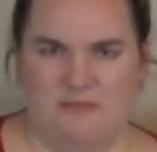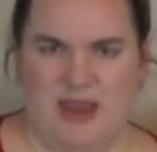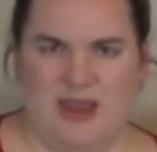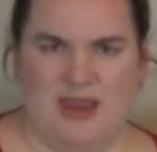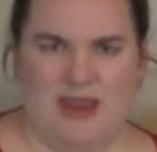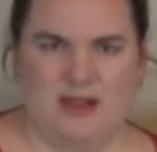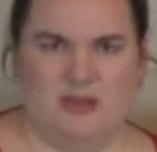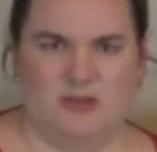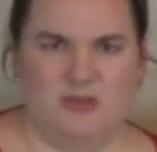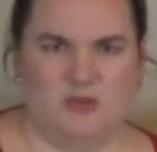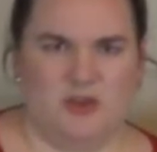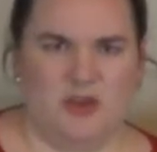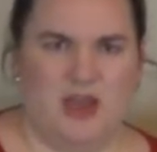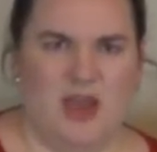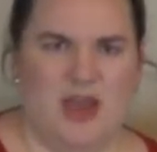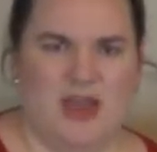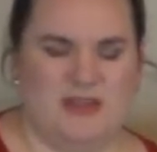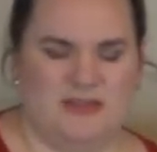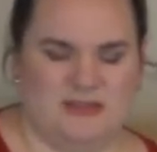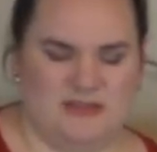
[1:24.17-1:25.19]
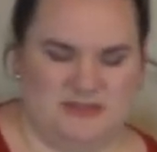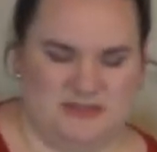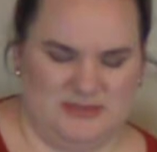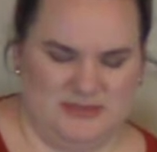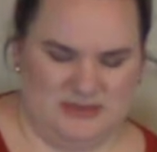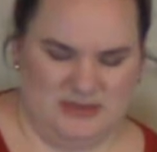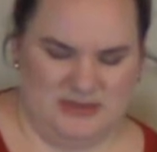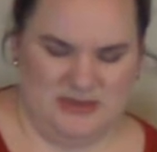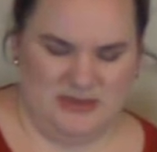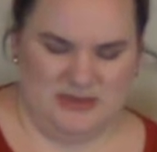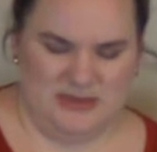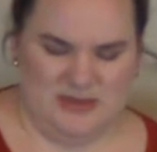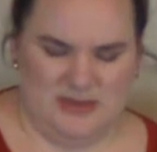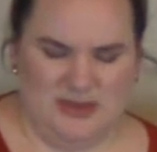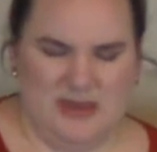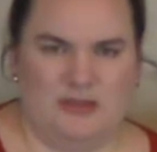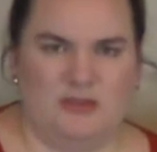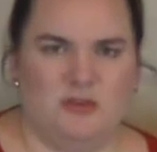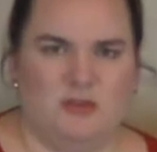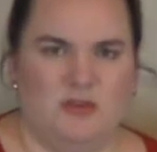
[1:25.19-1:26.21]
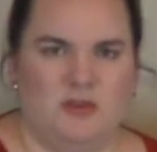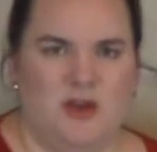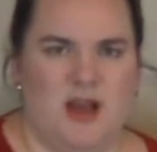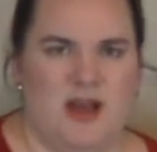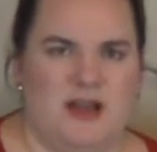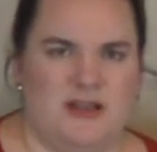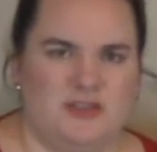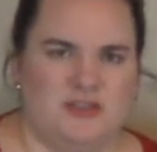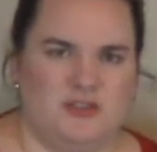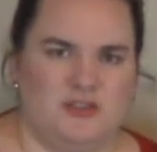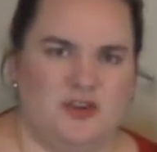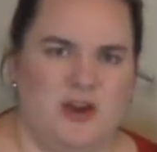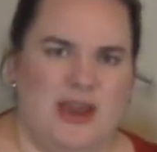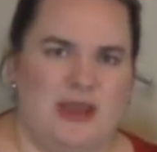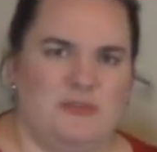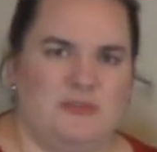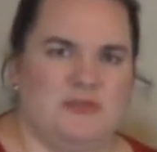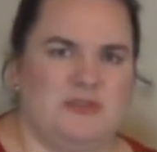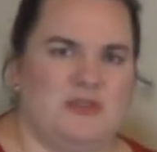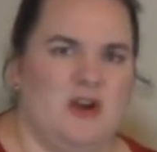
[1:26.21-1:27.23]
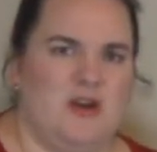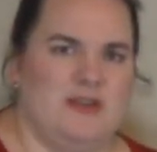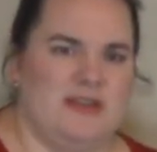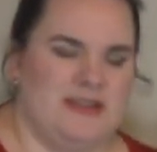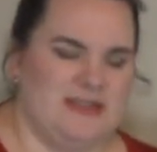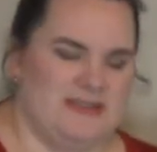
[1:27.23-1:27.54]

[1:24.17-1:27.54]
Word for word: making little cuts, little uh, scrapes on